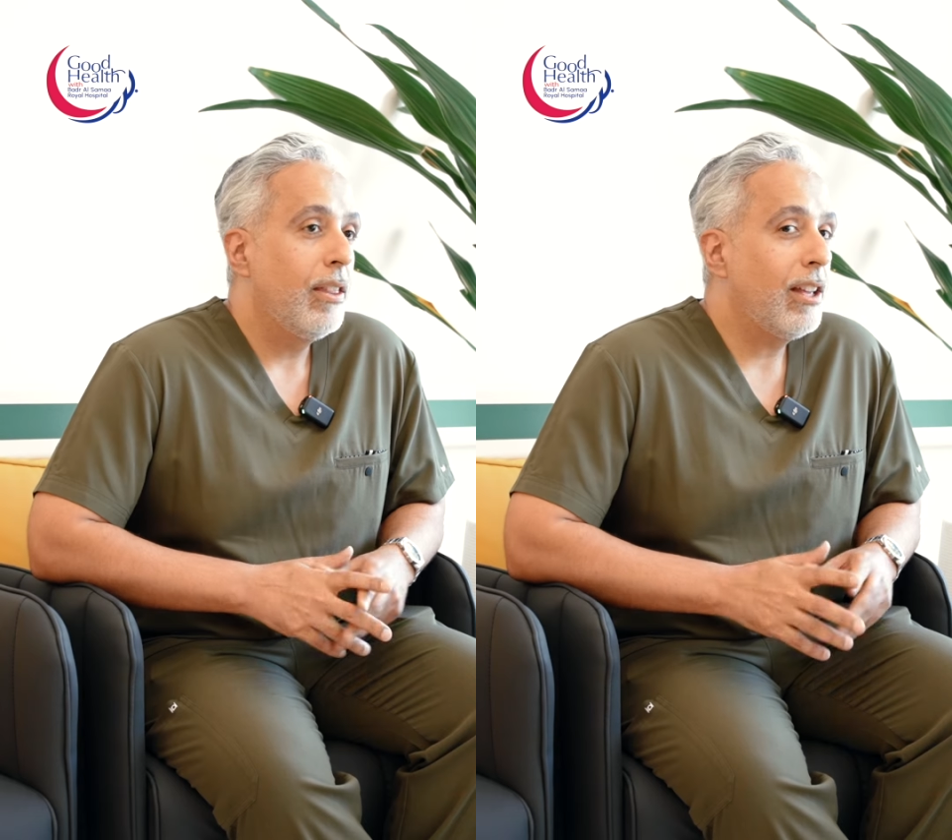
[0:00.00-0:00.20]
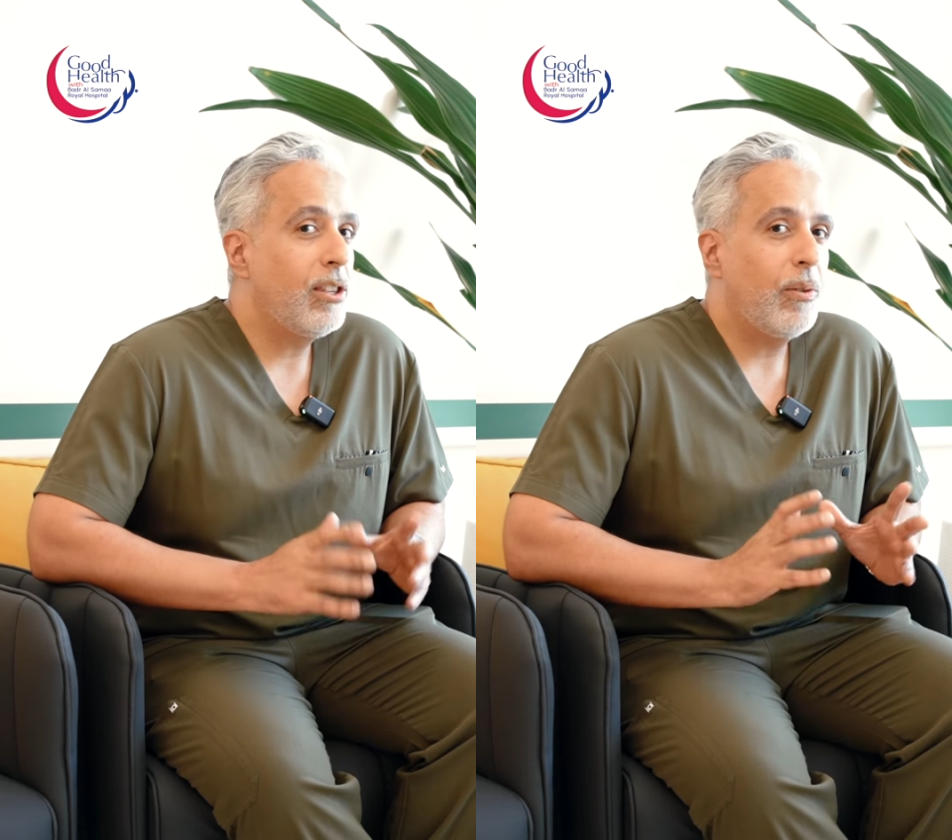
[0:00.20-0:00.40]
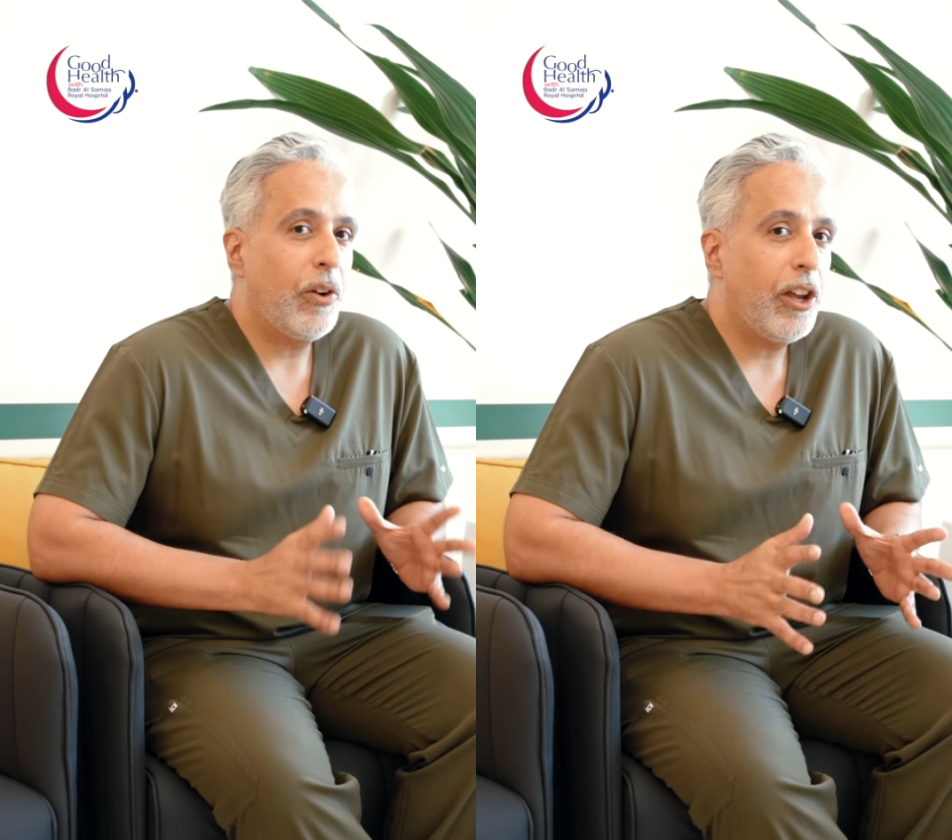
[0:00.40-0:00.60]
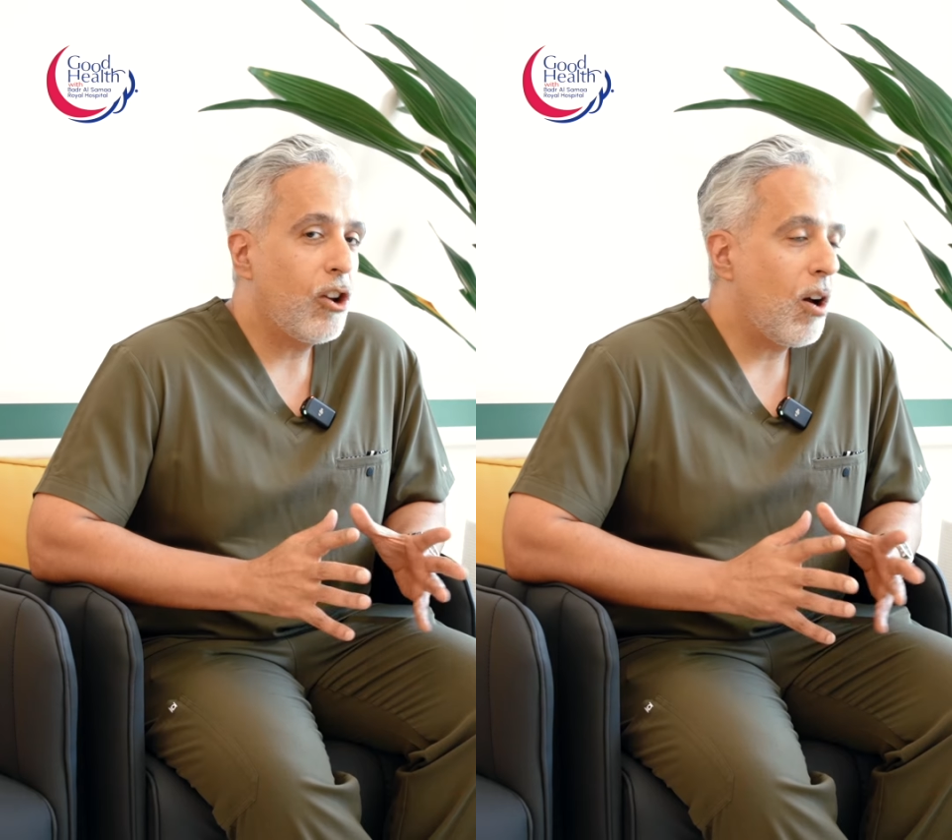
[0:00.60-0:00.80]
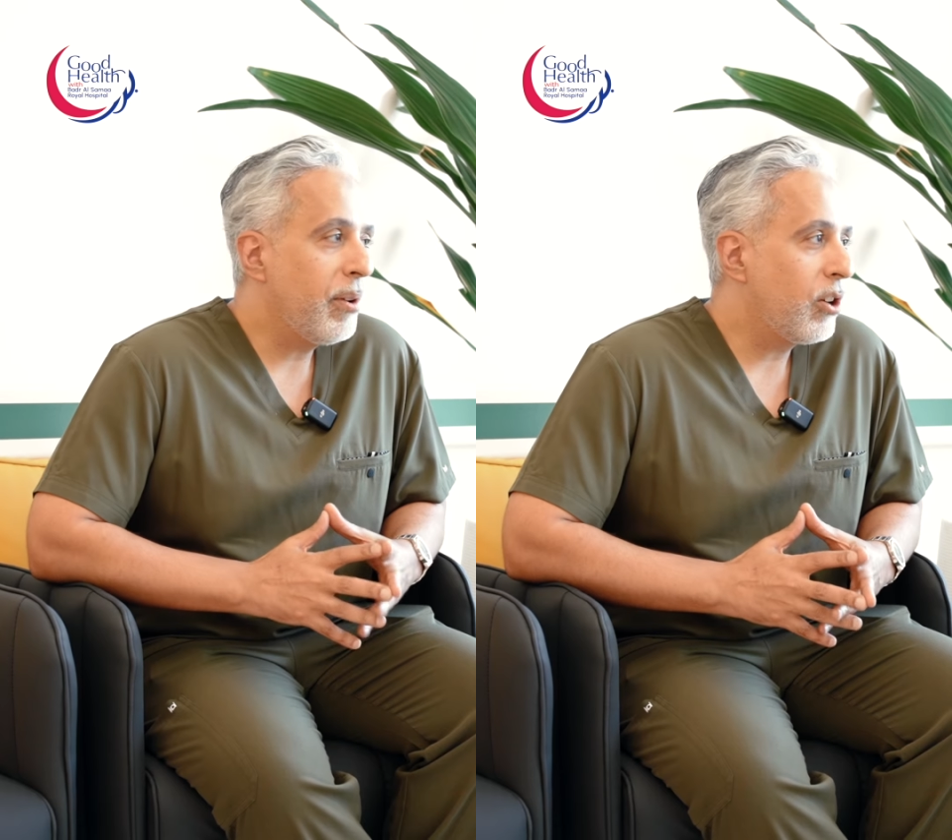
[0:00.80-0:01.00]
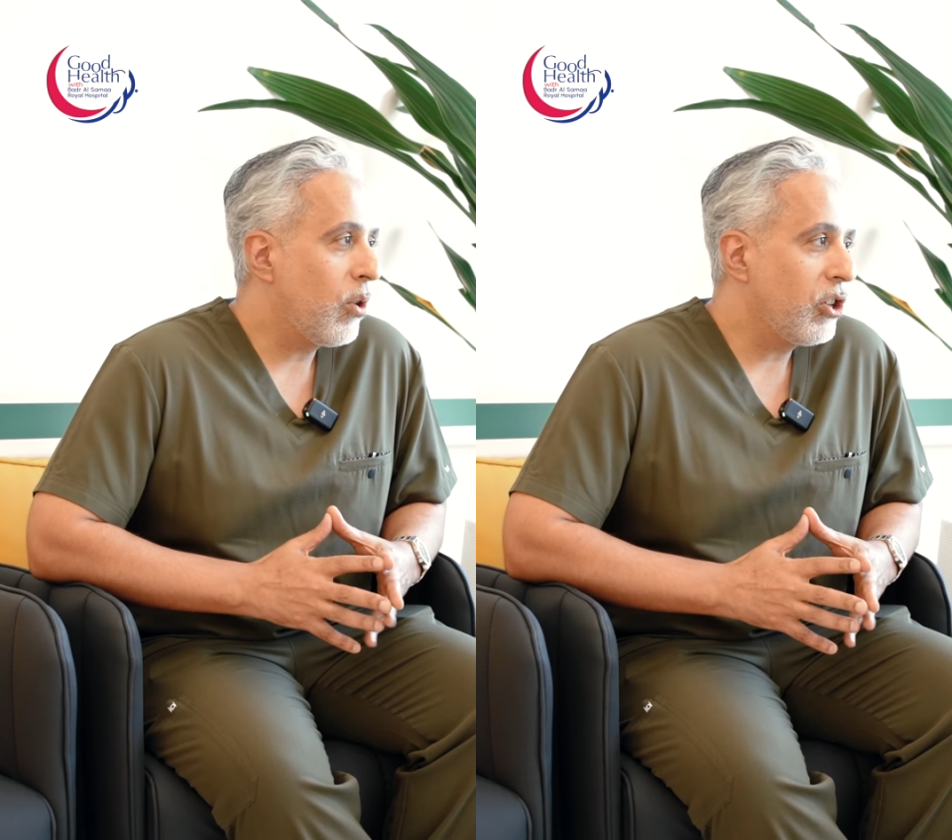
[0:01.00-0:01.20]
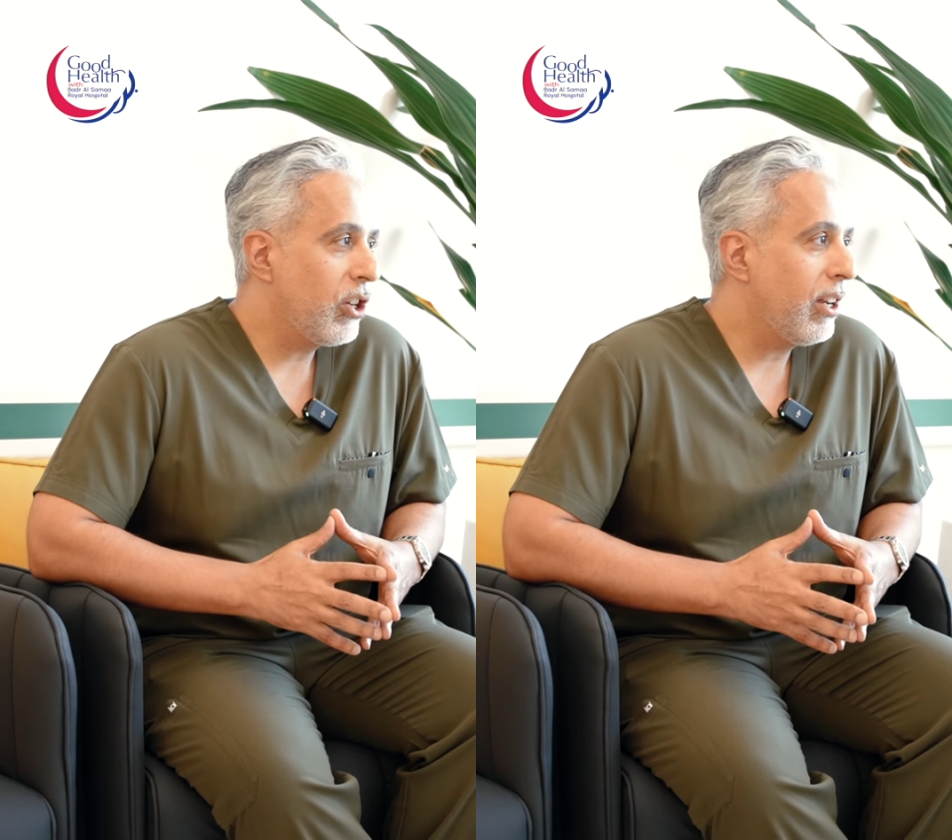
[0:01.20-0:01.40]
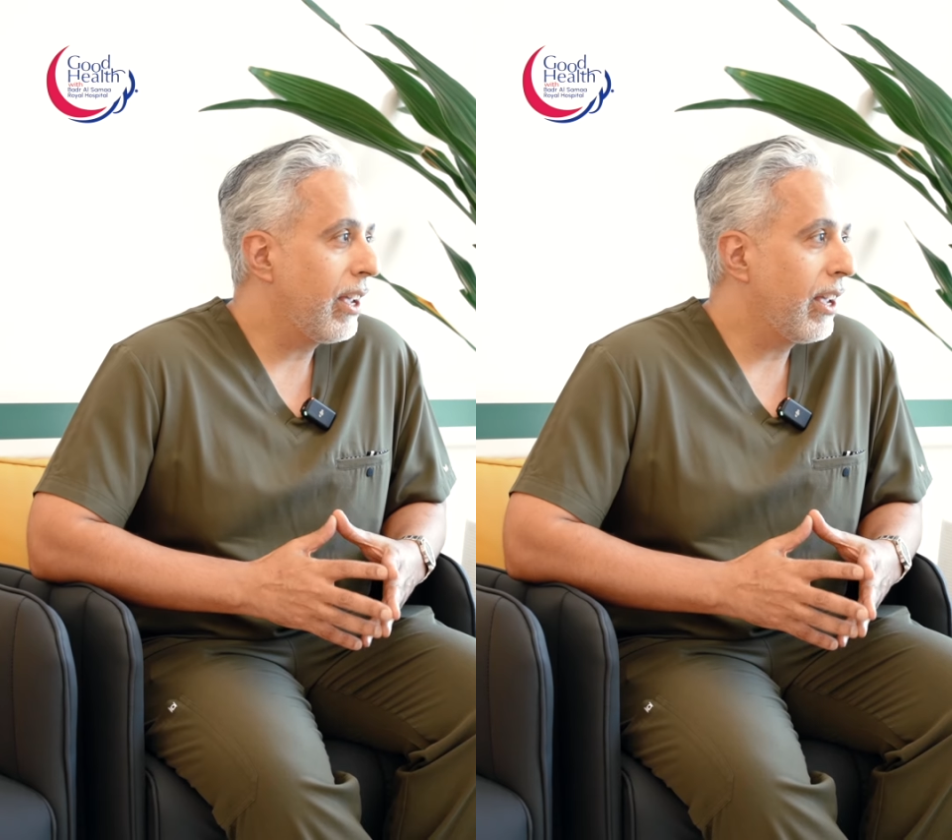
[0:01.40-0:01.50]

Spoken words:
That's a very common question.